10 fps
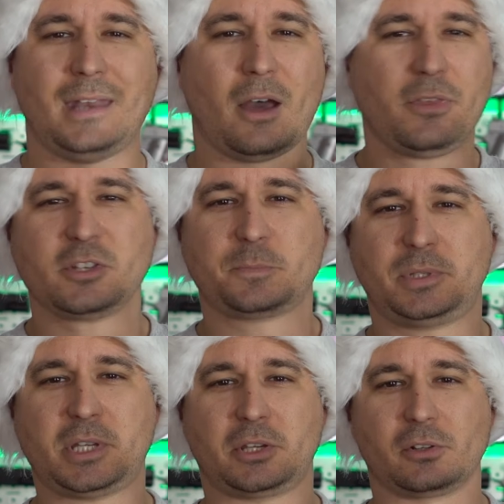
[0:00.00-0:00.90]
Now this
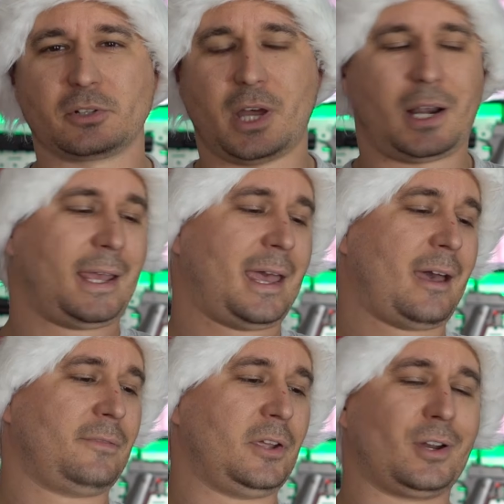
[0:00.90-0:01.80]
particular gun I
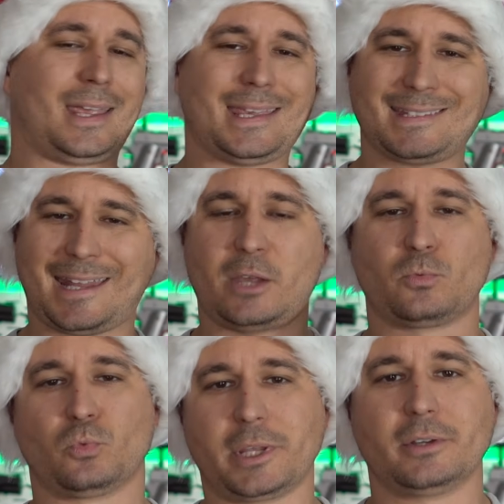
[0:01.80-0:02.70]
have here isn't a
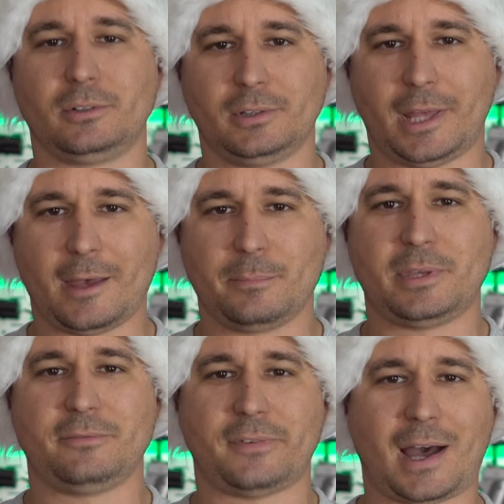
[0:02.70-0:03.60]
real
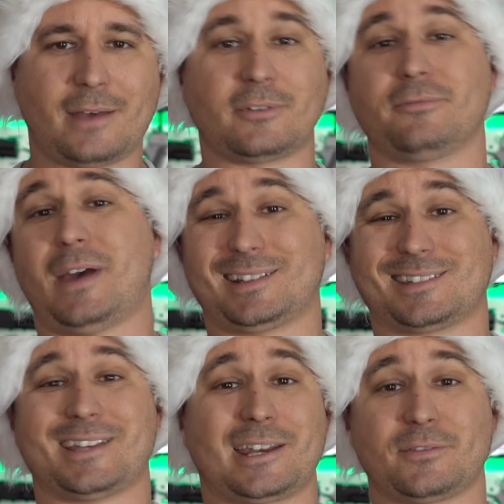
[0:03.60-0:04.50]
Mp5. In fact,
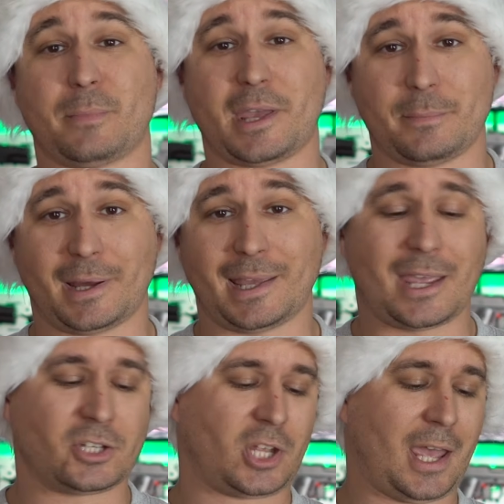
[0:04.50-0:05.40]
it's not even made by
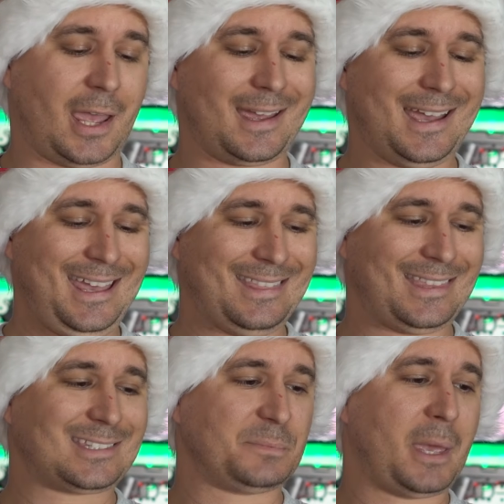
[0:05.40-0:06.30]
HK.
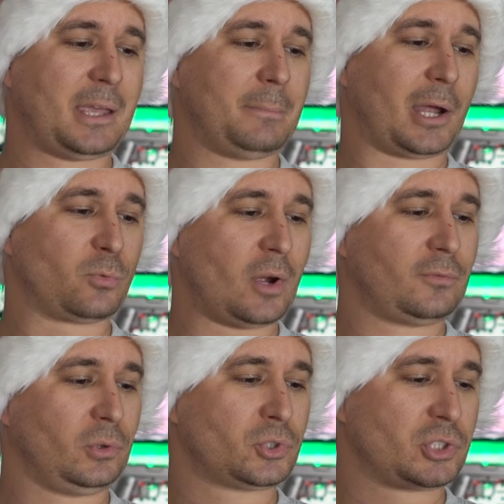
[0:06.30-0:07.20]
This is made by
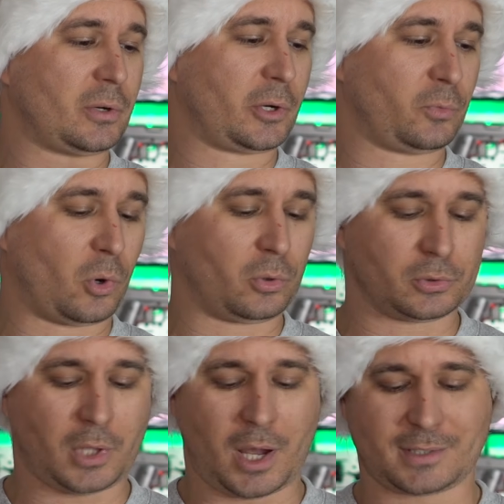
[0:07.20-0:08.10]
Revolutionary
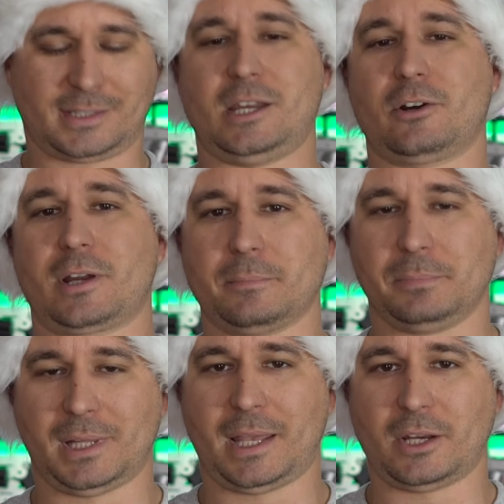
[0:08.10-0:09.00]
Roller Locks here in
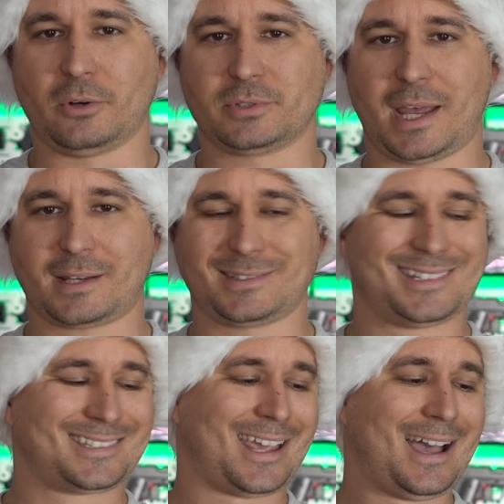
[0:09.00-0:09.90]
Plano,
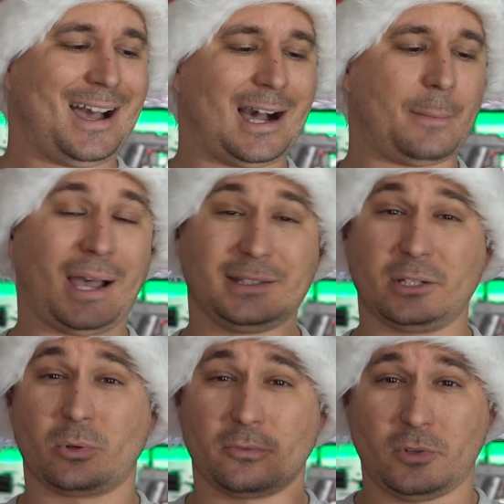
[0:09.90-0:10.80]
Texas. I
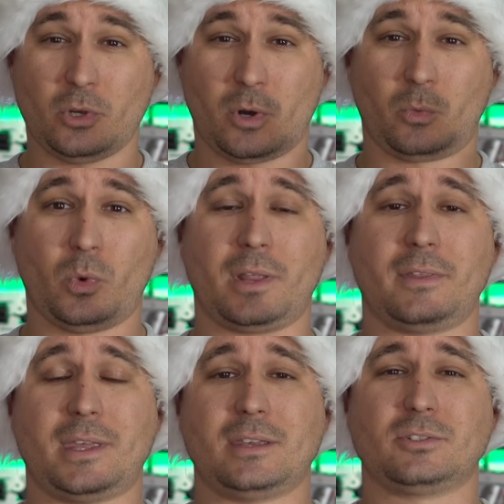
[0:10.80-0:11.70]
did a review on one of
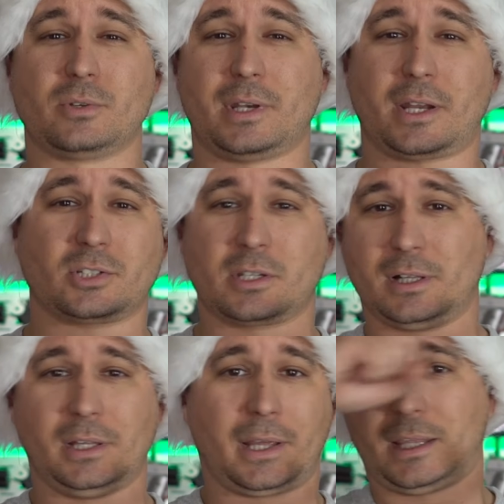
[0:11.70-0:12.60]
these. You can actually
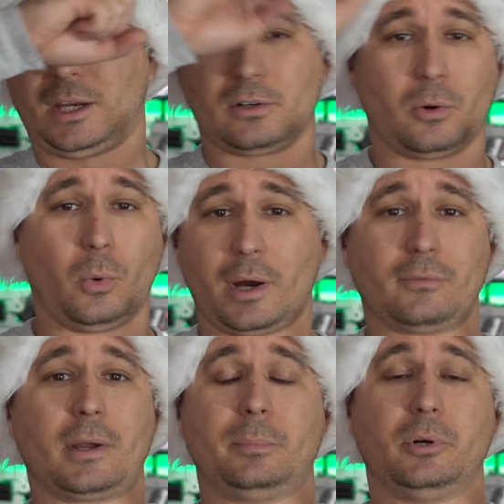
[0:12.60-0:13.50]
click here or
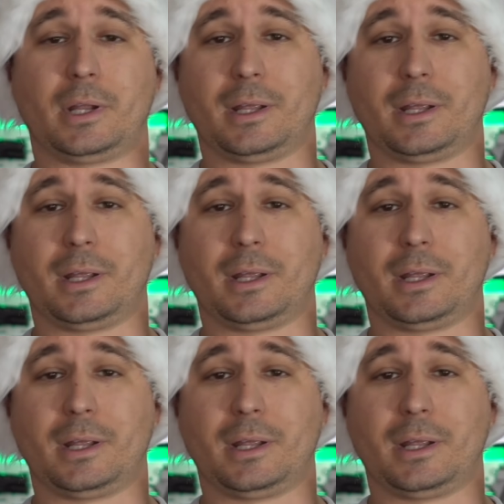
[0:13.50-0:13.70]
wherever I put